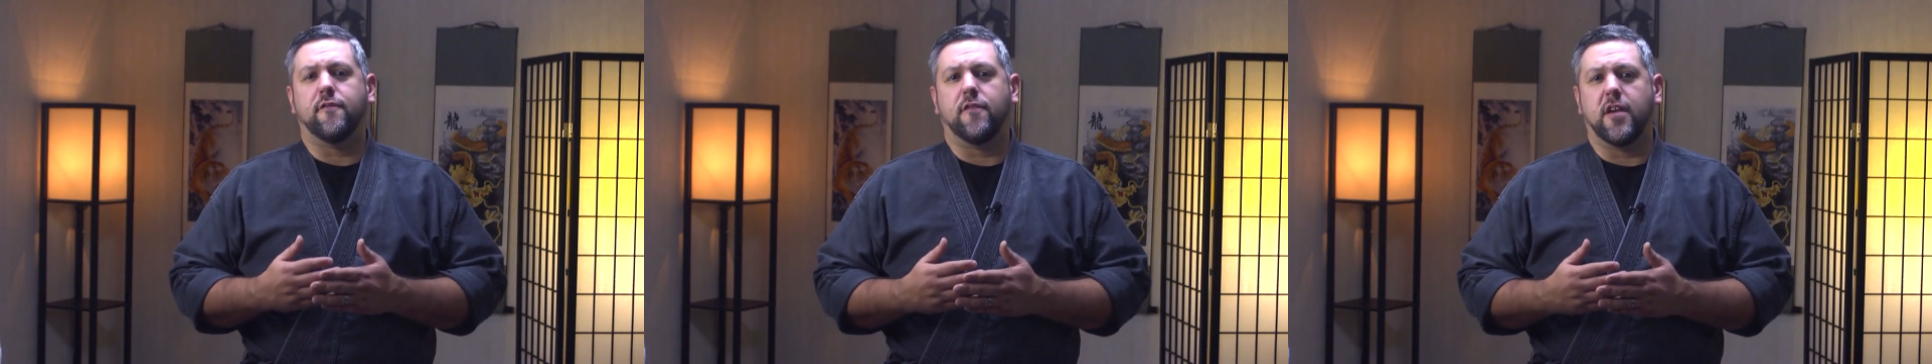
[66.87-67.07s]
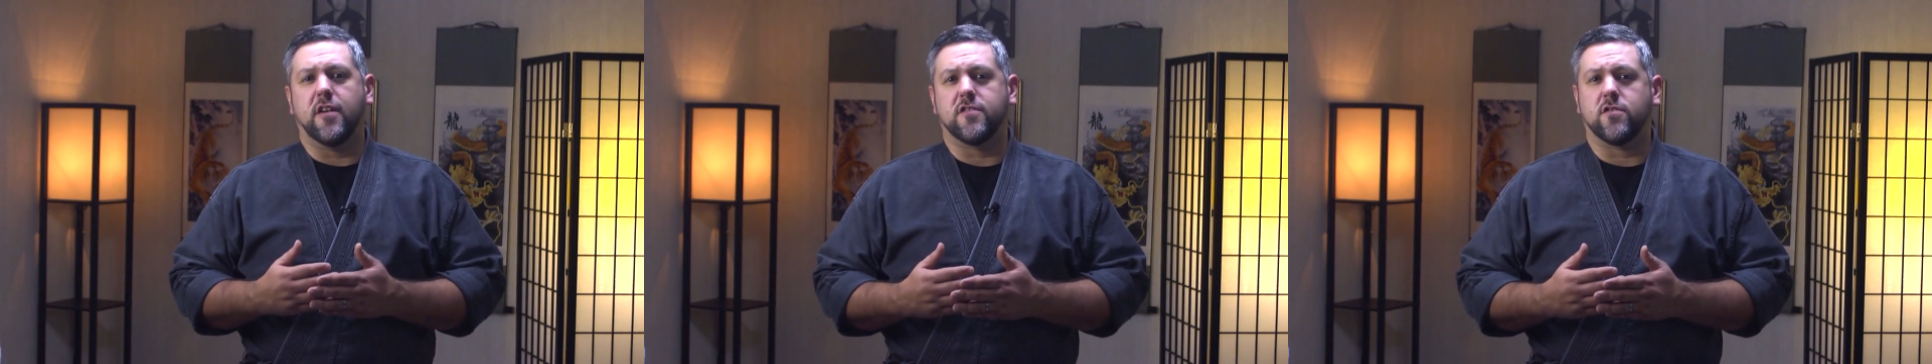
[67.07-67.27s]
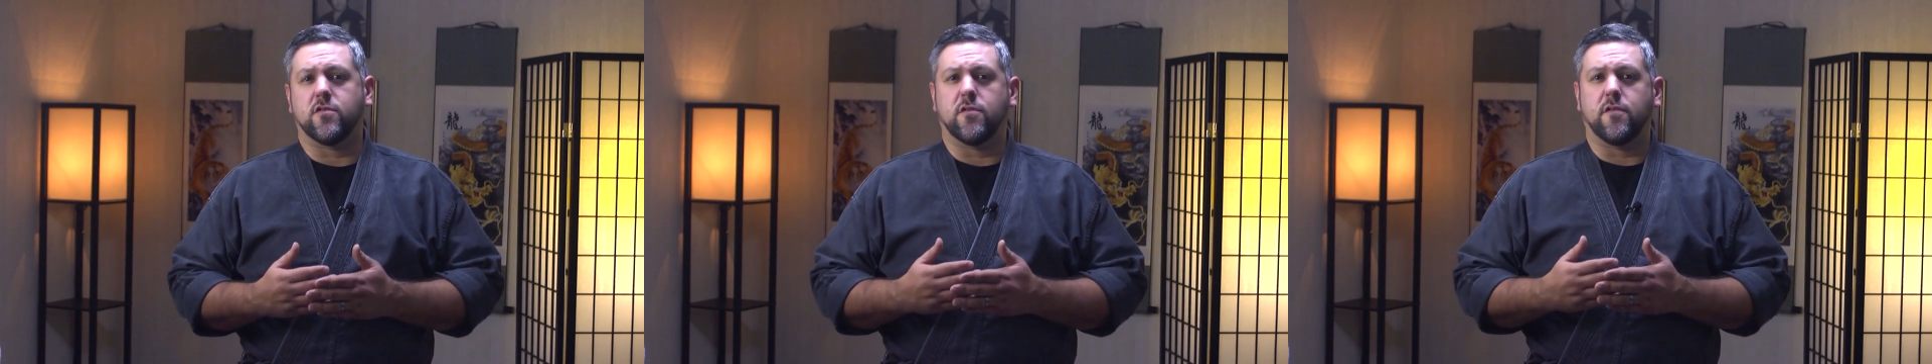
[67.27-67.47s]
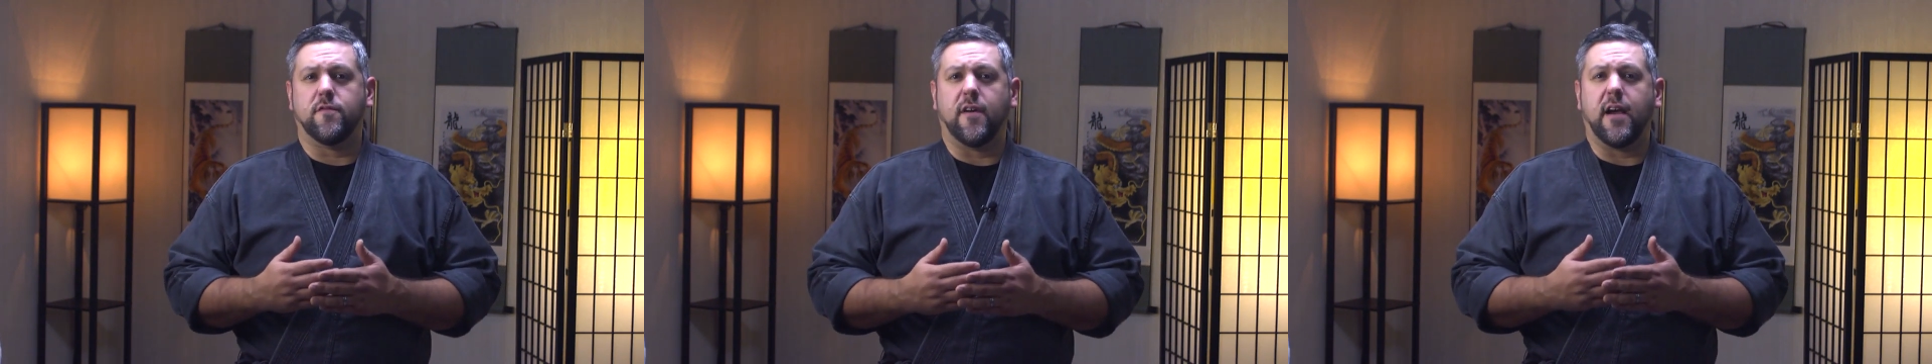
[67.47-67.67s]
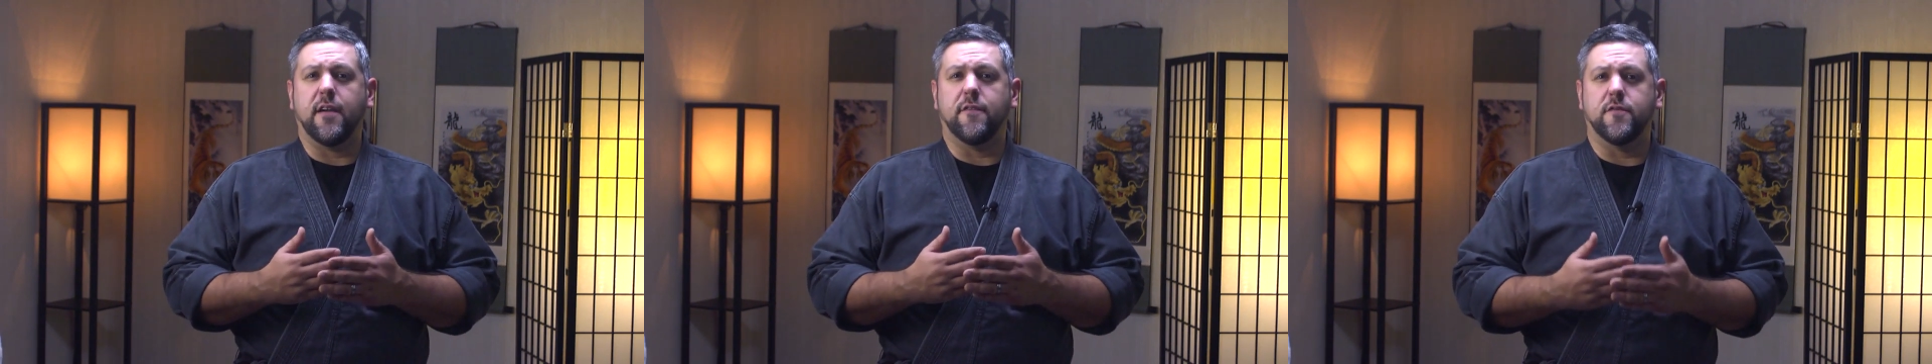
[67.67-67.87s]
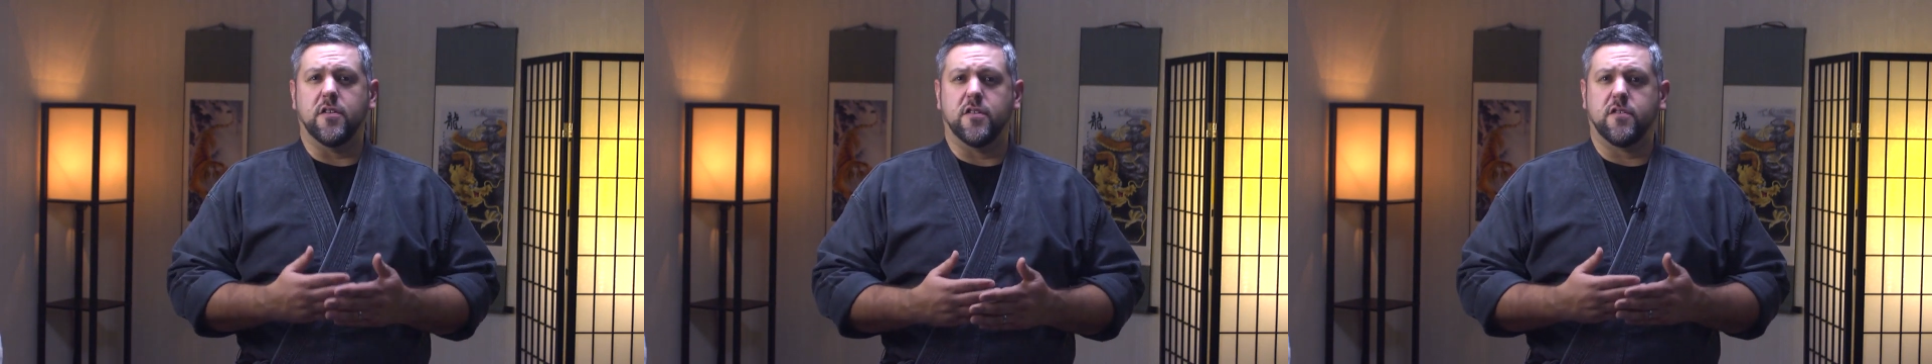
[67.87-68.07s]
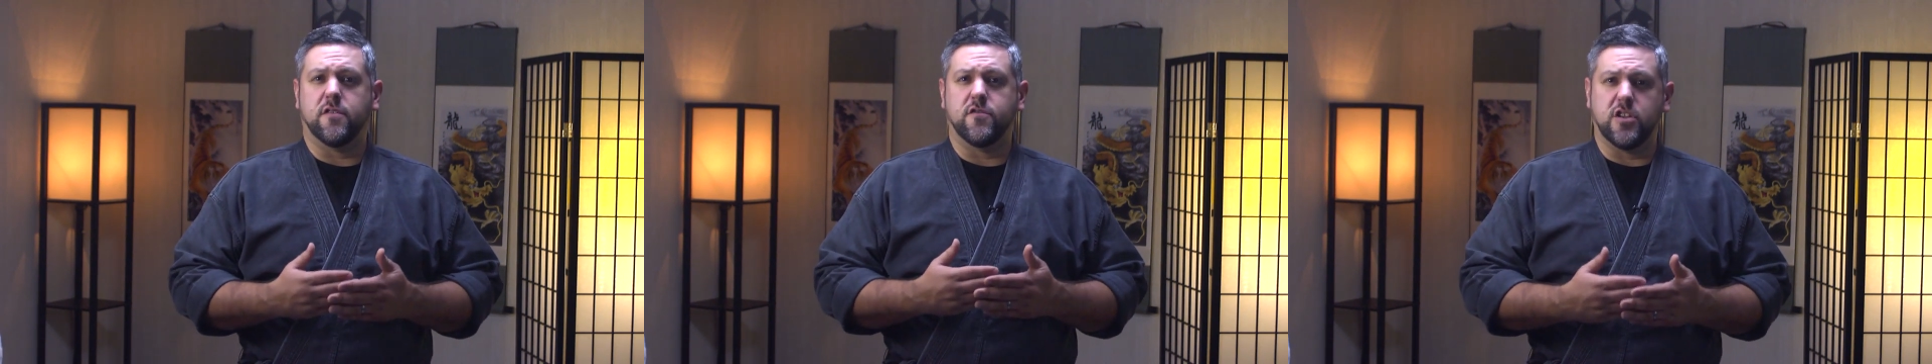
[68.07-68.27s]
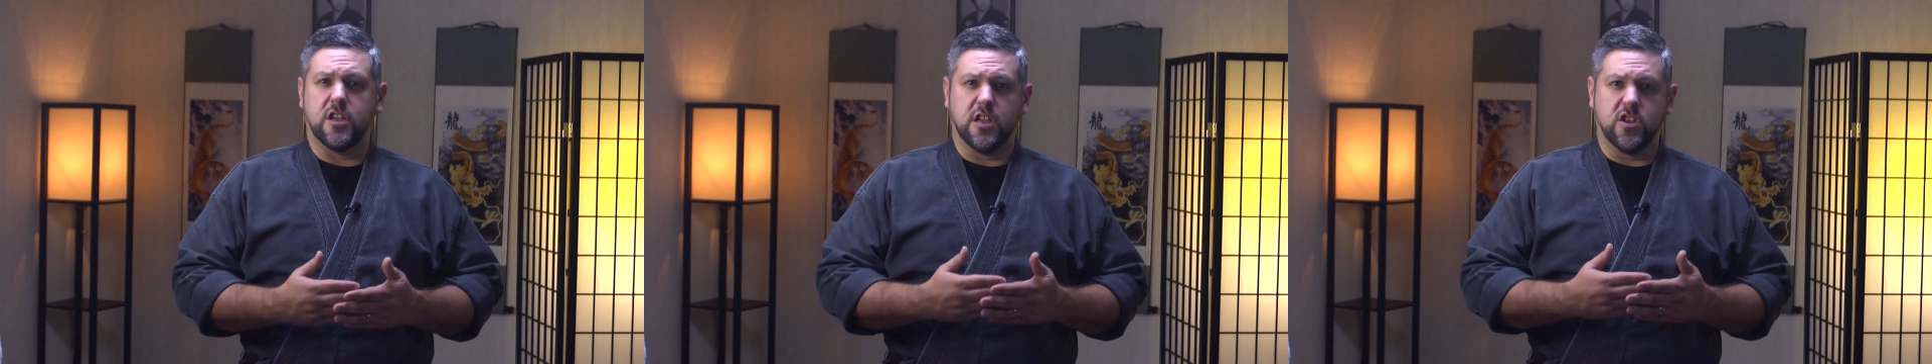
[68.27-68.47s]
phases or the five fists
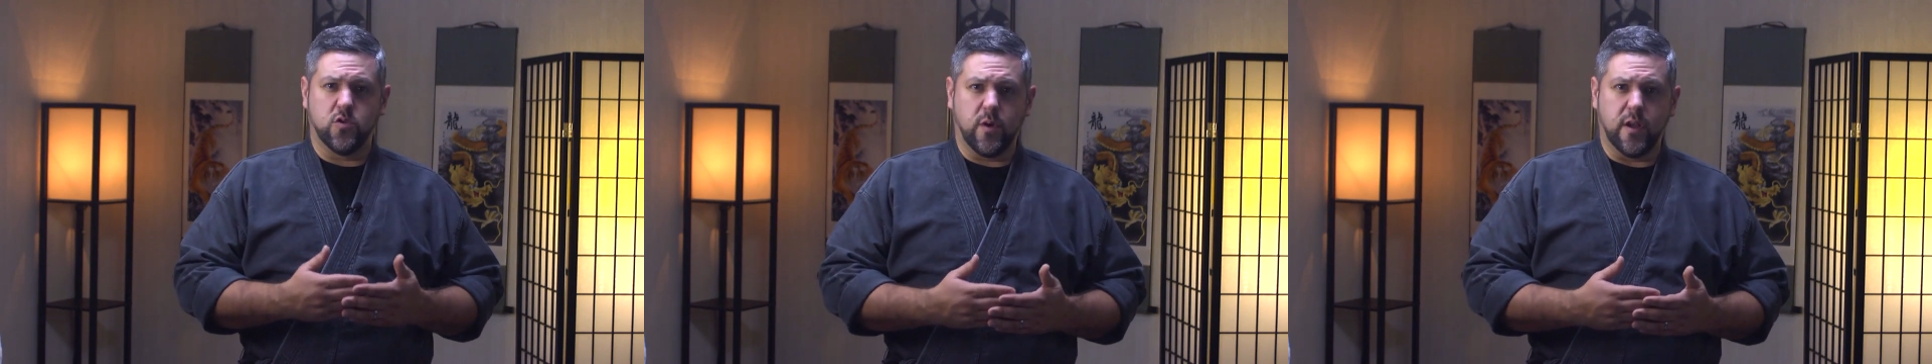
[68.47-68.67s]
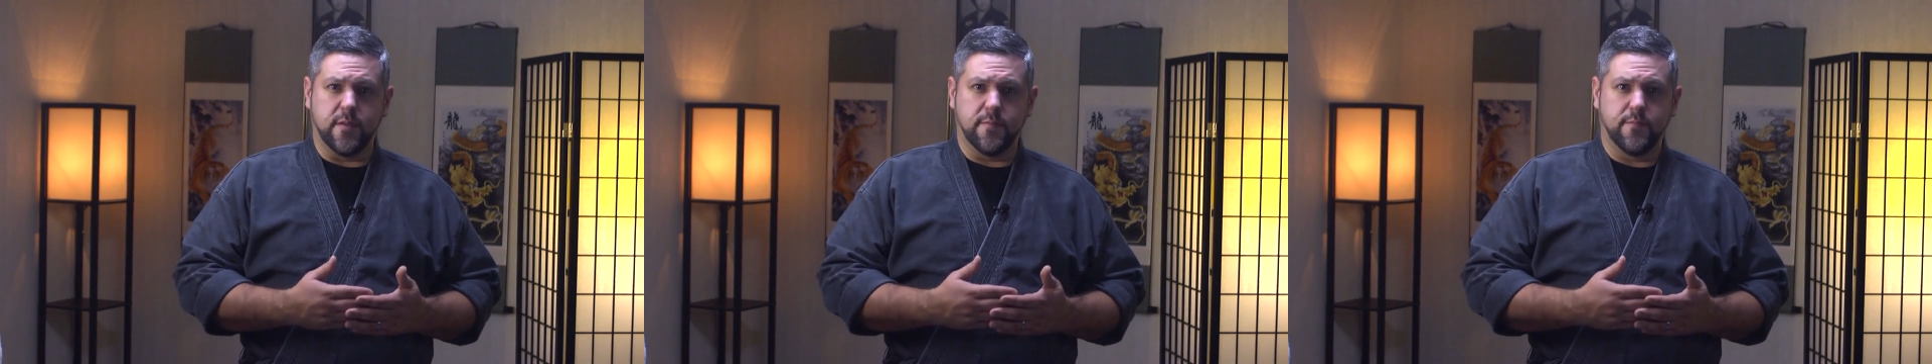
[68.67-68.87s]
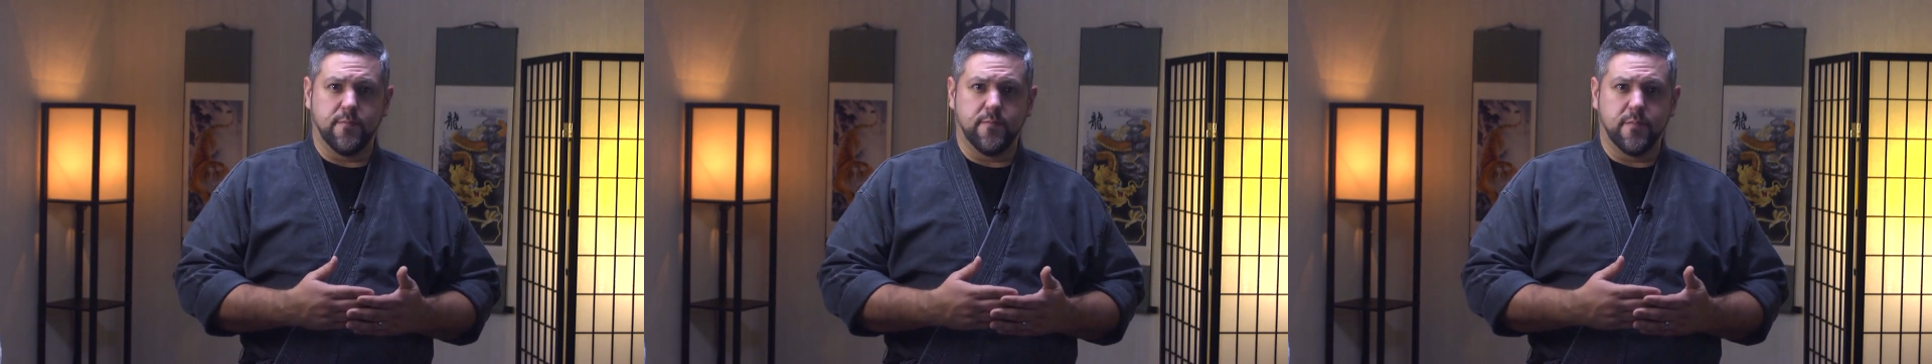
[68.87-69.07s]
of Xing Yi Quan?